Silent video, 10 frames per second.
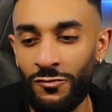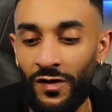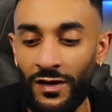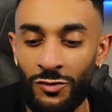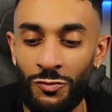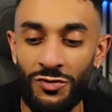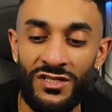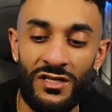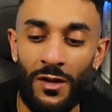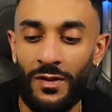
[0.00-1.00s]
new
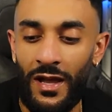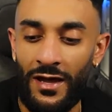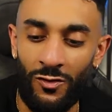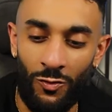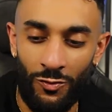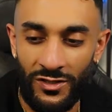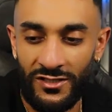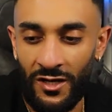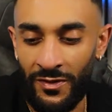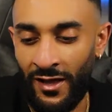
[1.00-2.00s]
subcategories
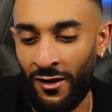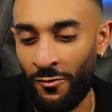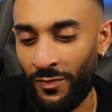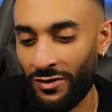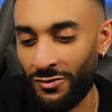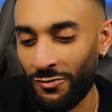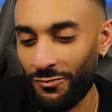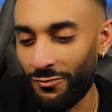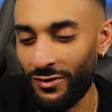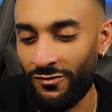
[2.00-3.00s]
coming out, but you don't
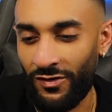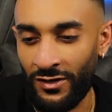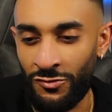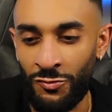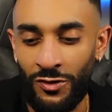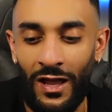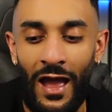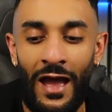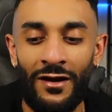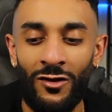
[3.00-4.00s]
really find new
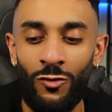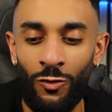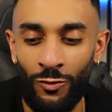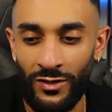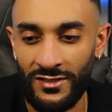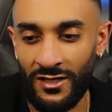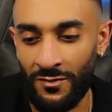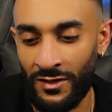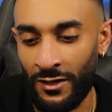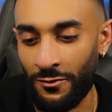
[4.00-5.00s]
categories
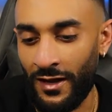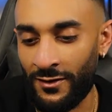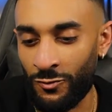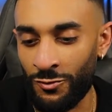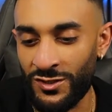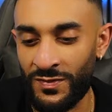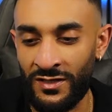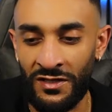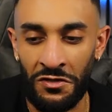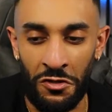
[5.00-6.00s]
coming out. Categories
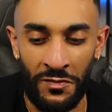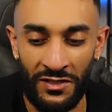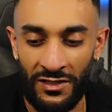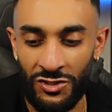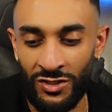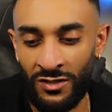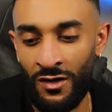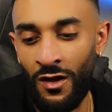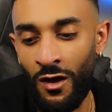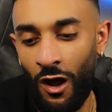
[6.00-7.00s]
being home and kitchen,
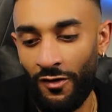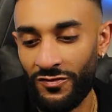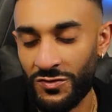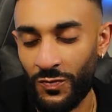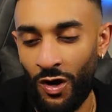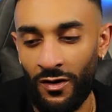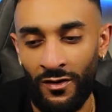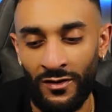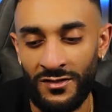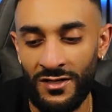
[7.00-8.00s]
office
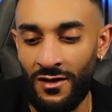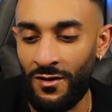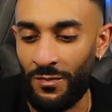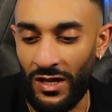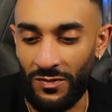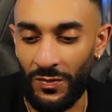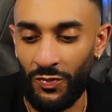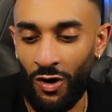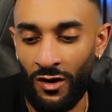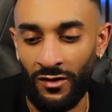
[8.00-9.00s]
products, baby
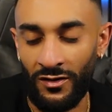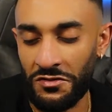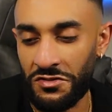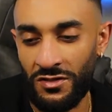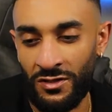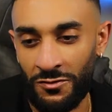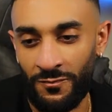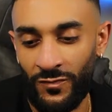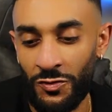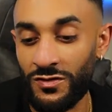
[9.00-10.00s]
products.
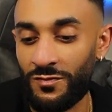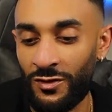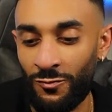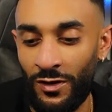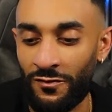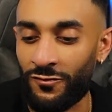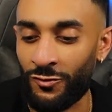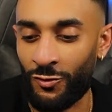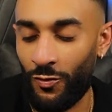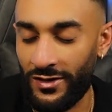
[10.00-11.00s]
Those have been around for
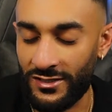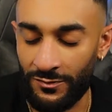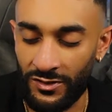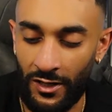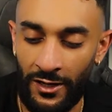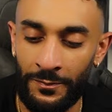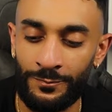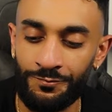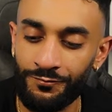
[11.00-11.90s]
quite some time.